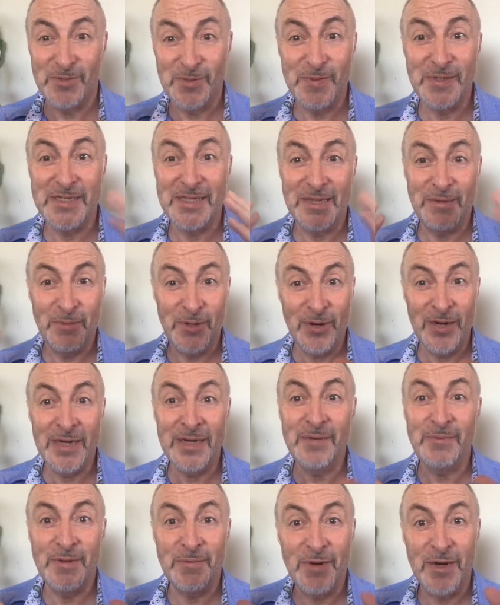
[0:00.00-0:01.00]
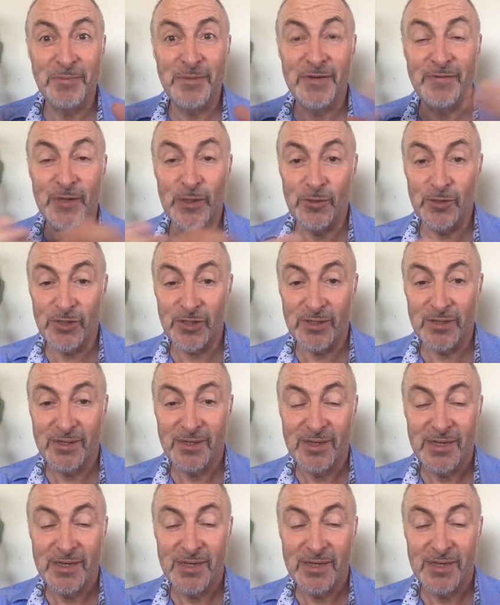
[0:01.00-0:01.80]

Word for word: speak to them directly, but it might be of use.